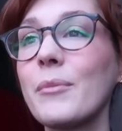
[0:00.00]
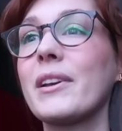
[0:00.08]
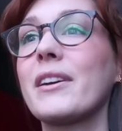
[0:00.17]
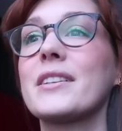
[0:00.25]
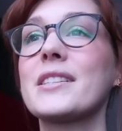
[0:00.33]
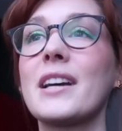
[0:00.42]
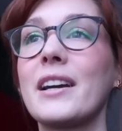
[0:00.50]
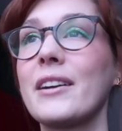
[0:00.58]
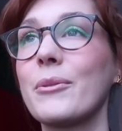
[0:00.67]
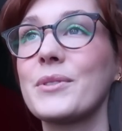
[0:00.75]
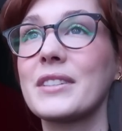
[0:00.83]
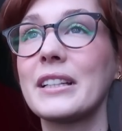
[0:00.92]
because I
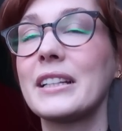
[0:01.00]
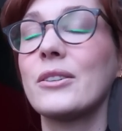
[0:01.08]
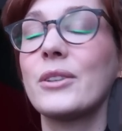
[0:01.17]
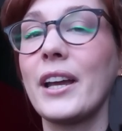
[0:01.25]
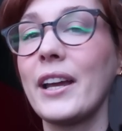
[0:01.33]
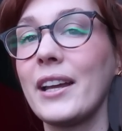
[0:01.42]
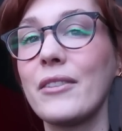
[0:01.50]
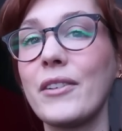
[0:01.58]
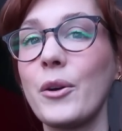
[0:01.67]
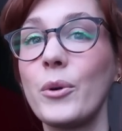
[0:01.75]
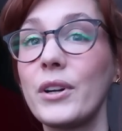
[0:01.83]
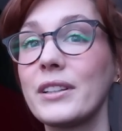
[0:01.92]
was like, okay, if I
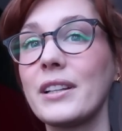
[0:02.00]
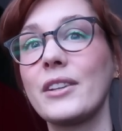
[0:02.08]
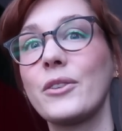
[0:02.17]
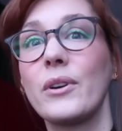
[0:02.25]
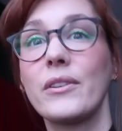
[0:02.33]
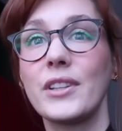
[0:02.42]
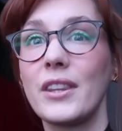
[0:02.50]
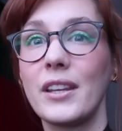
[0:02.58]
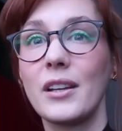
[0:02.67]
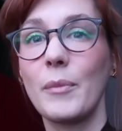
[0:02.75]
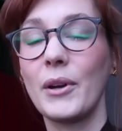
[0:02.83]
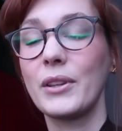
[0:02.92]
work, then I don't have to
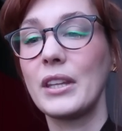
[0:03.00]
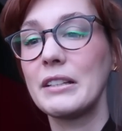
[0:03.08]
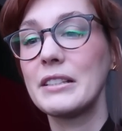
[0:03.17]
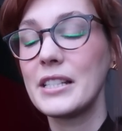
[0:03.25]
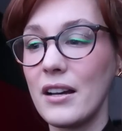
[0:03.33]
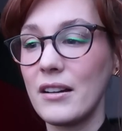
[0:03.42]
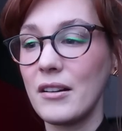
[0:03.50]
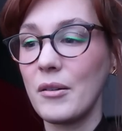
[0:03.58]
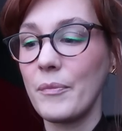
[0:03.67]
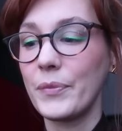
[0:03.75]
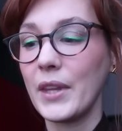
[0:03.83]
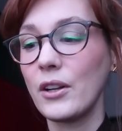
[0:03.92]
think about this.
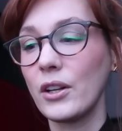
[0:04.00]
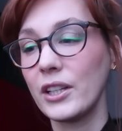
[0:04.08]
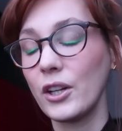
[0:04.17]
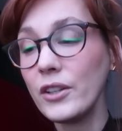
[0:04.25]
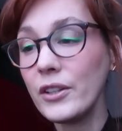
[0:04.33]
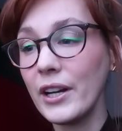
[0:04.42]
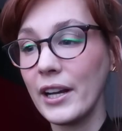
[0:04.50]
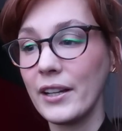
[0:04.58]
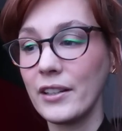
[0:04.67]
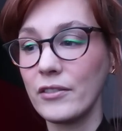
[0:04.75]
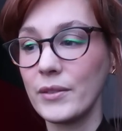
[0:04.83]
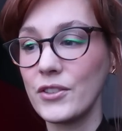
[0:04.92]
And on the other
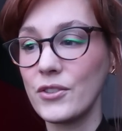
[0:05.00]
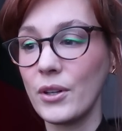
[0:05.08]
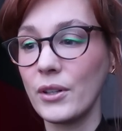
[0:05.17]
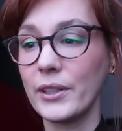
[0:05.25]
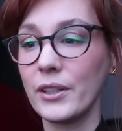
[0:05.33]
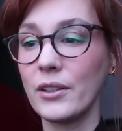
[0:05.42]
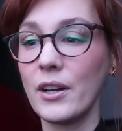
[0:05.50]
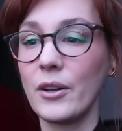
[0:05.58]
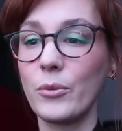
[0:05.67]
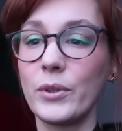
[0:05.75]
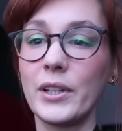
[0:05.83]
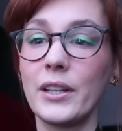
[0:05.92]
hand, I've been struggling a lot
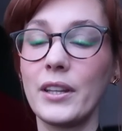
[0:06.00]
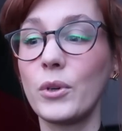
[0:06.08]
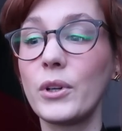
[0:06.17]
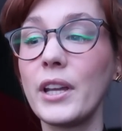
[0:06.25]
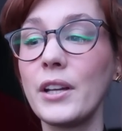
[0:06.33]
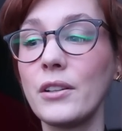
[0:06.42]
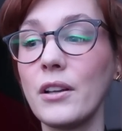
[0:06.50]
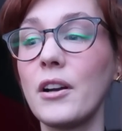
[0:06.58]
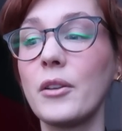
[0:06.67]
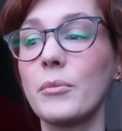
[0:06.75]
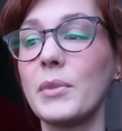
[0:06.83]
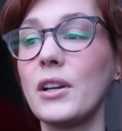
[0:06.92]
with working a
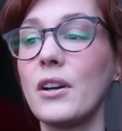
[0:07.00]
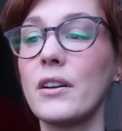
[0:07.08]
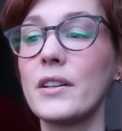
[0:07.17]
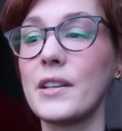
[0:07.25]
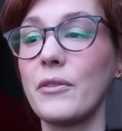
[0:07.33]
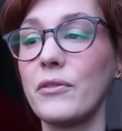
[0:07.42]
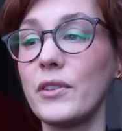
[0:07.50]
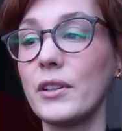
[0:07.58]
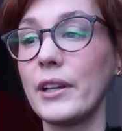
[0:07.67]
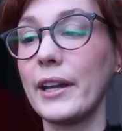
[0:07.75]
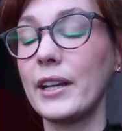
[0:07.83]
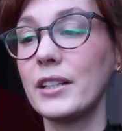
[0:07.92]
lot because I feel
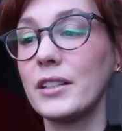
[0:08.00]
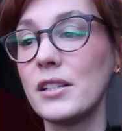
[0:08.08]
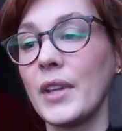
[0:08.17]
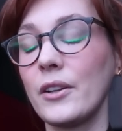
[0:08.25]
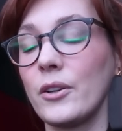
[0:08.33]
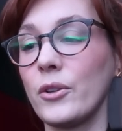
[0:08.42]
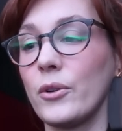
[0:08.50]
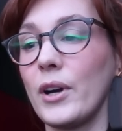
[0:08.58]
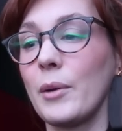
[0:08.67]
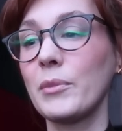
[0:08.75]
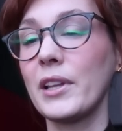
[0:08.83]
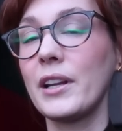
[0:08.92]
like, I don't know,
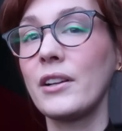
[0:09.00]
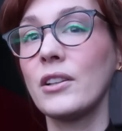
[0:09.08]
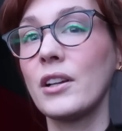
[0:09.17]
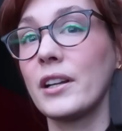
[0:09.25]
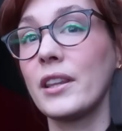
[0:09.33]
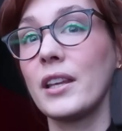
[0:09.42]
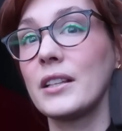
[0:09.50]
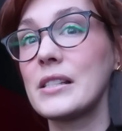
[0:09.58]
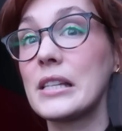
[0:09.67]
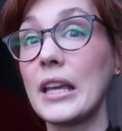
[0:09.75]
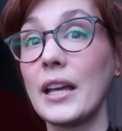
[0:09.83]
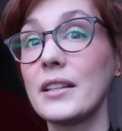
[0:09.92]
I'm letting a lot of things
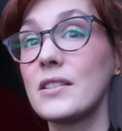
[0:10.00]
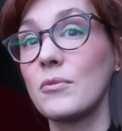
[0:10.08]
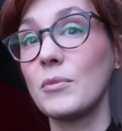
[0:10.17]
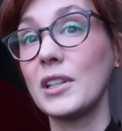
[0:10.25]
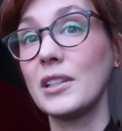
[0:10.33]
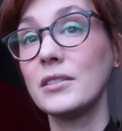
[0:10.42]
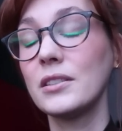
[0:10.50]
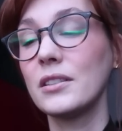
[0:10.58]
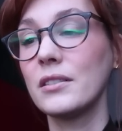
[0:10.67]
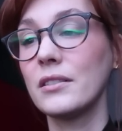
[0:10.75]
get to me.